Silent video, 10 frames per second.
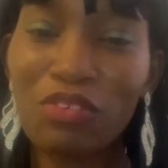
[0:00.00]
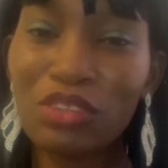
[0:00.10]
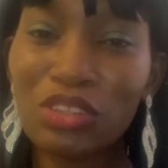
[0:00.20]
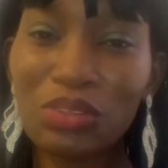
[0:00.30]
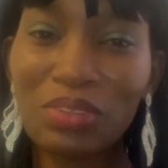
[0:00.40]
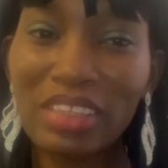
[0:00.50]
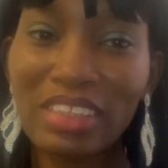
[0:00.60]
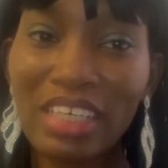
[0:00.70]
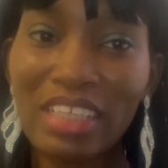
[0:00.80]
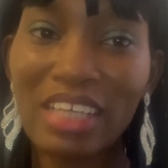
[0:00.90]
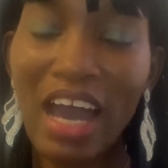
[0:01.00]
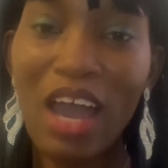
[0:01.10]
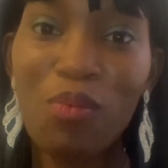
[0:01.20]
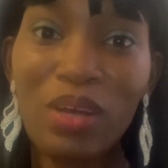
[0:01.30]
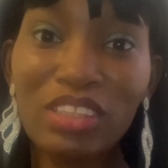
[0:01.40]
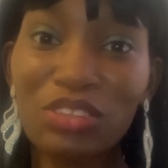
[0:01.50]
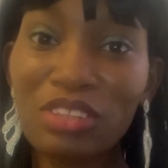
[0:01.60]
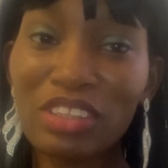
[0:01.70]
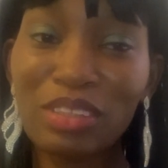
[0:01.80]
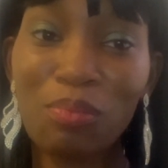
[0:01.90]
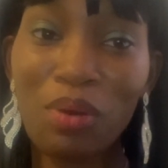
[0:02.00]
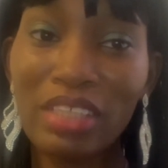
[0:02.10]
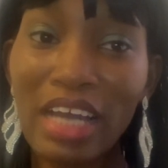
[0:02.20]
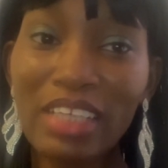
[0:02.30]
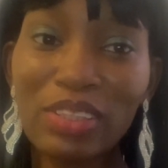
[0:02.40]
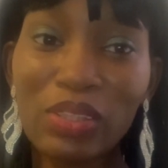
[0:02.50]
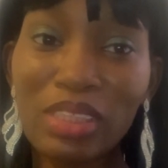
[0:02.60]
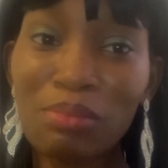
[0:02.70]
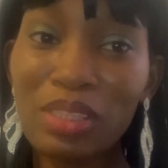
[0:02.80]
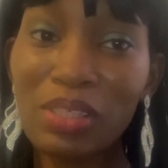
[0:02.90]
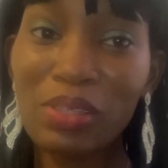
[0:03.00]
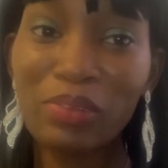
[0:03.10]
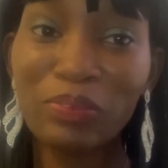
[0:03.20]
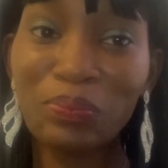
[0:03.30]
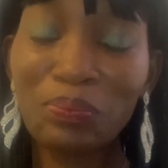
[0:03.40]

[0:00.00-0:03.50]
frustrated, I went straight to the point. I told him, you know,